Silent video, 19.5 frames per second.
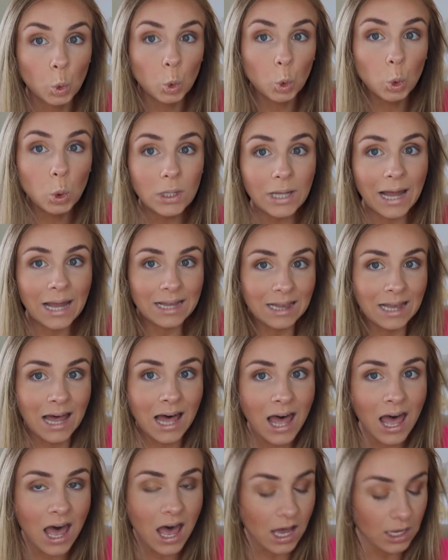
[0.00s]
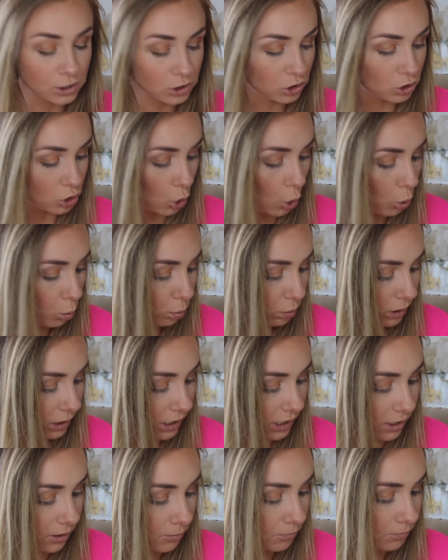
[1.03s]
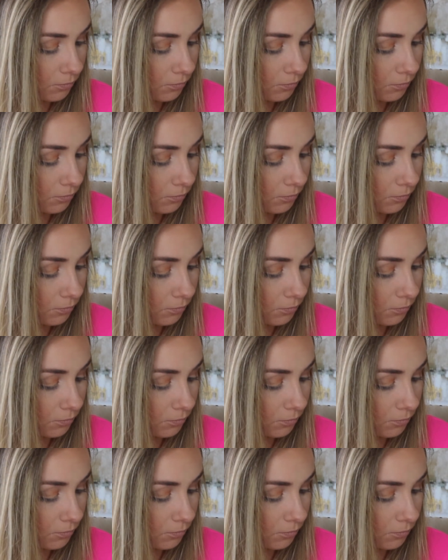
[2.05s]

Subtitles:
Ooh la la, so pretty.